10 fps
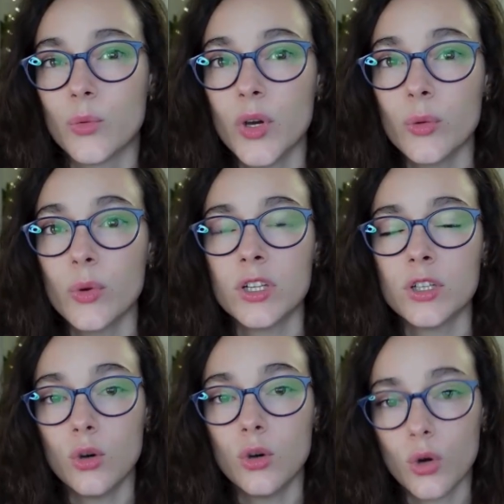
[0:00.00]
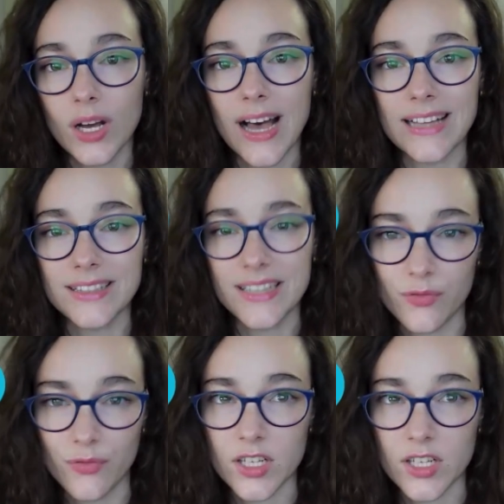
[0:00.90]
We will look at their
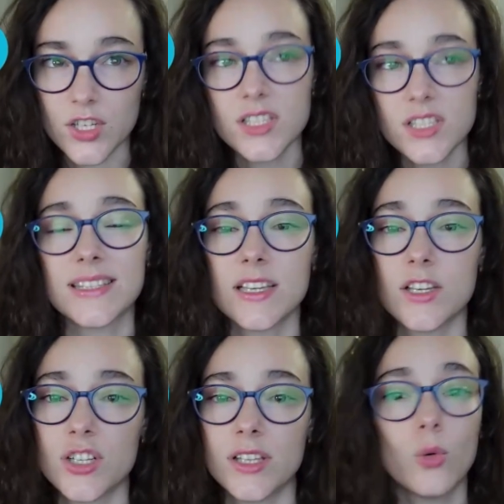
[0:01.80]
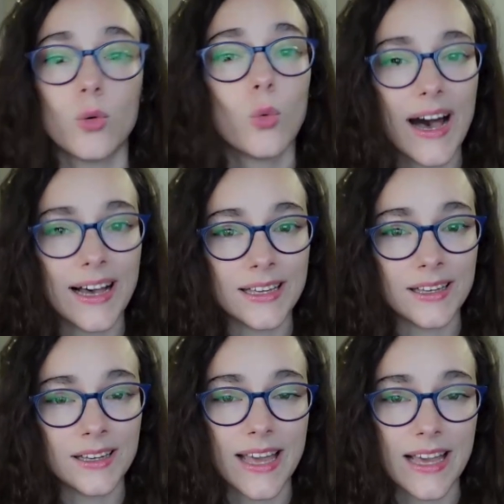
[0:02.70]
functions, essentially
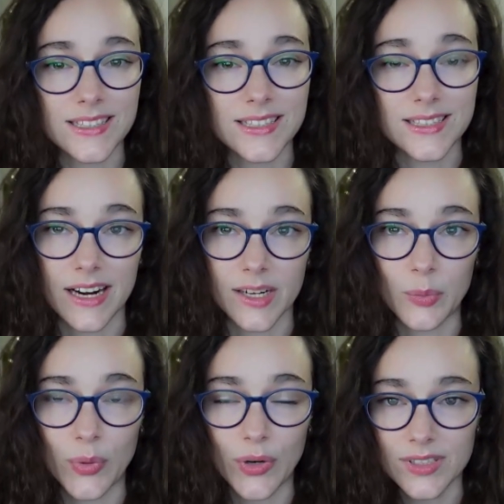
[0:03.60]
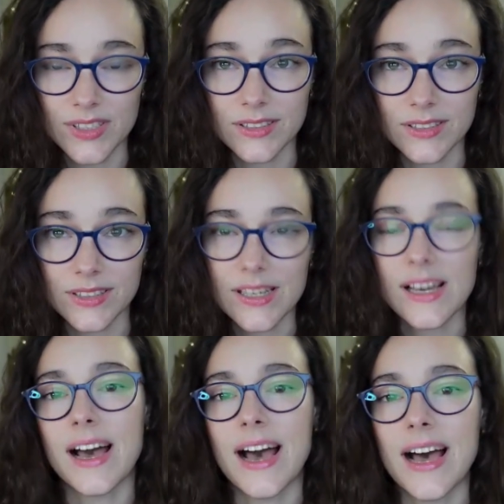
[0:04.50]
why cases are important.
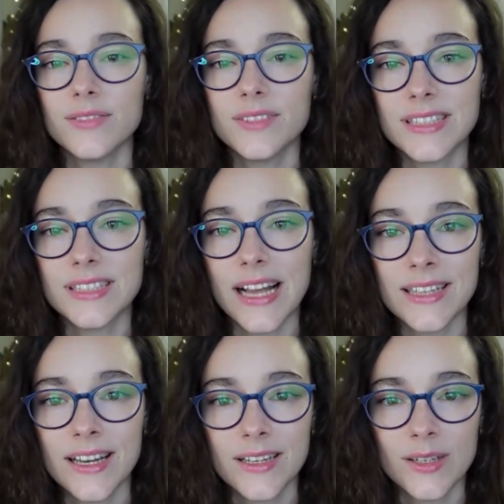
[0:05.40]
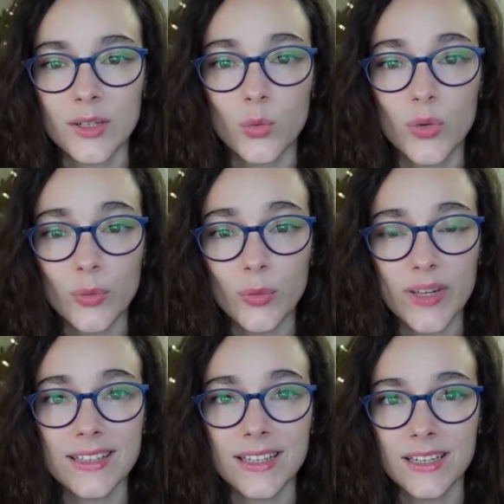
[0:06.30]
After that, we
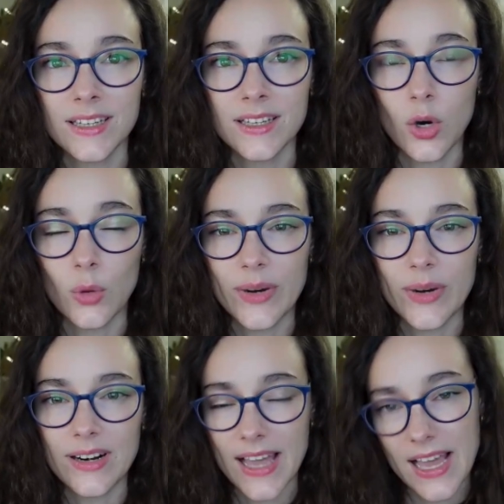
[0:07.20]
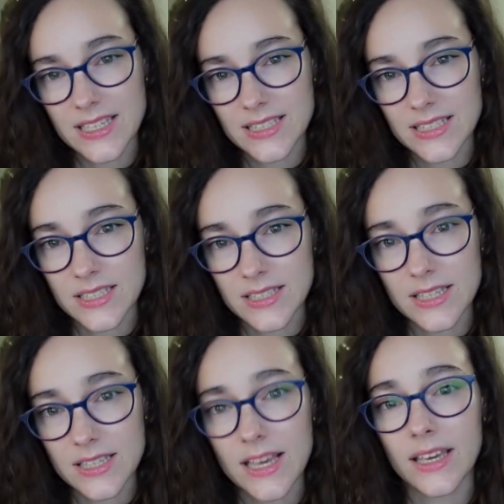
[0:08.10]
will compare
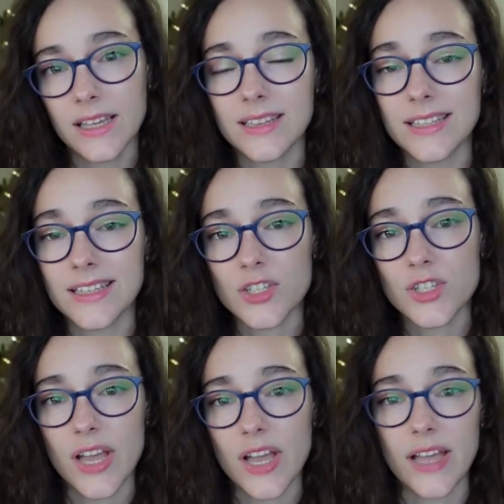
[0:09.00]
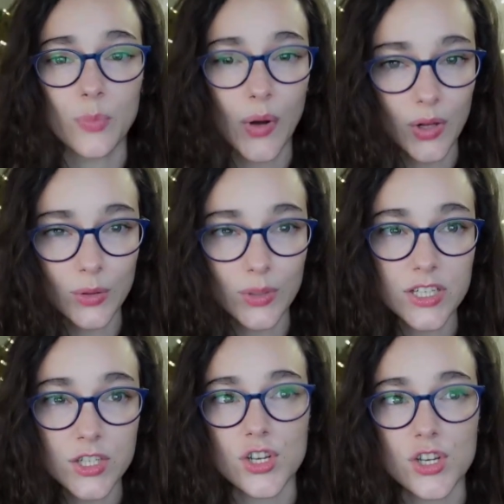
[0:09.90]
cases English and
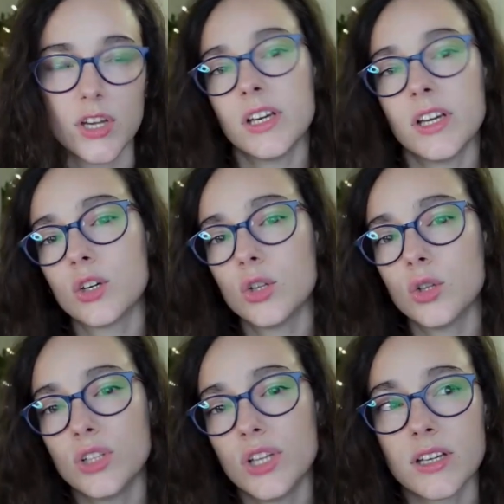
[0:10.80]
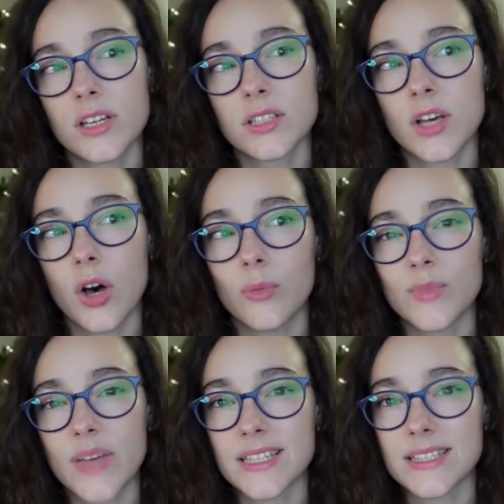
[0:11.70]
Polish, including
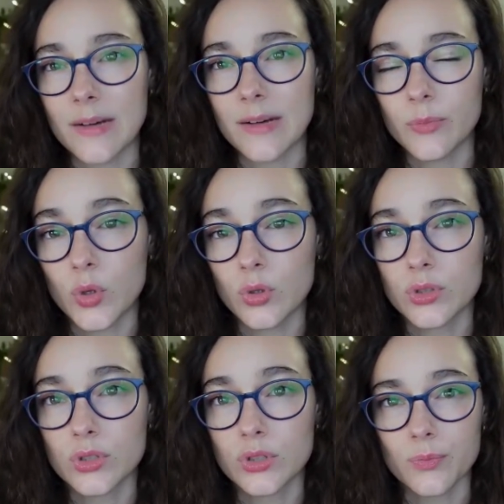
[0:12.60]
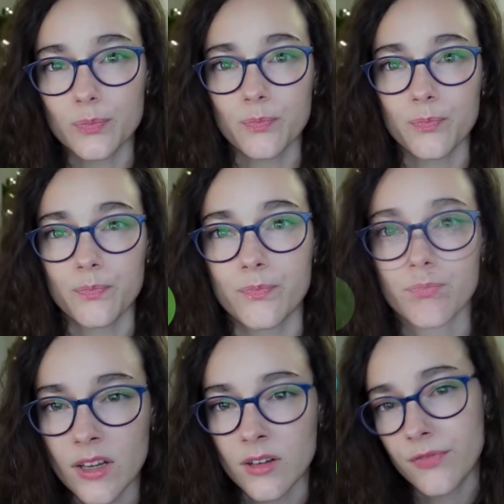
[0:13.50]
some examples.
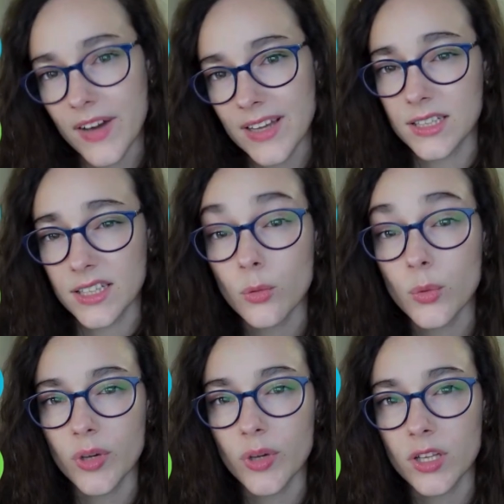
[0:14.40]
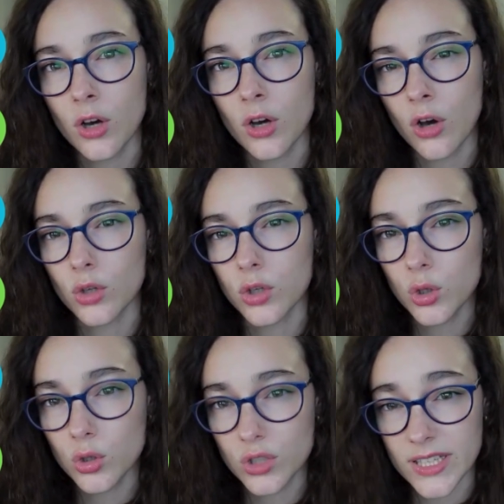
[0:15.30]
Finally, will
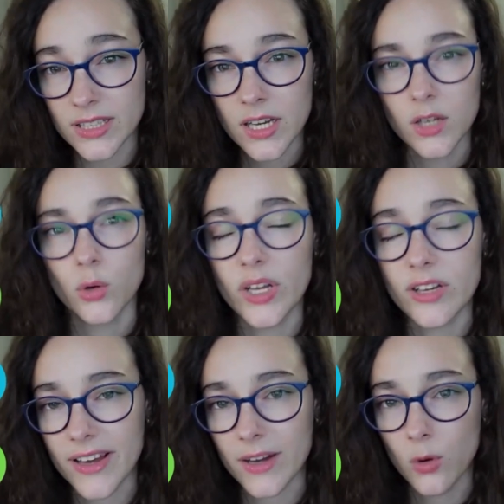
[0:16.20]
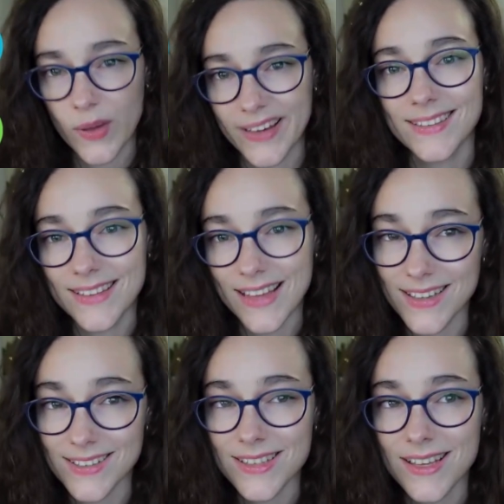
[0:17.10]
conclude it with a quick
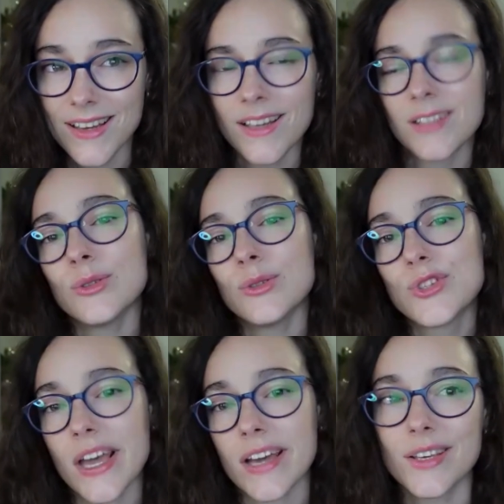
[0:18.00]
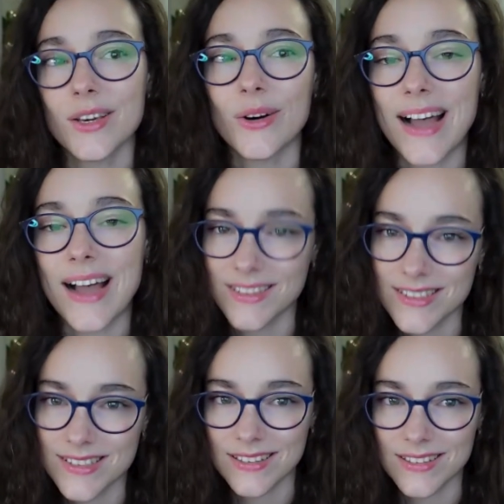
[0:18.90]
test to check your
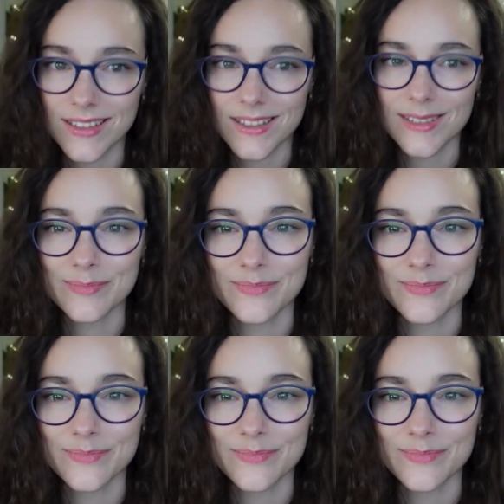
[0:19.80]
understanding.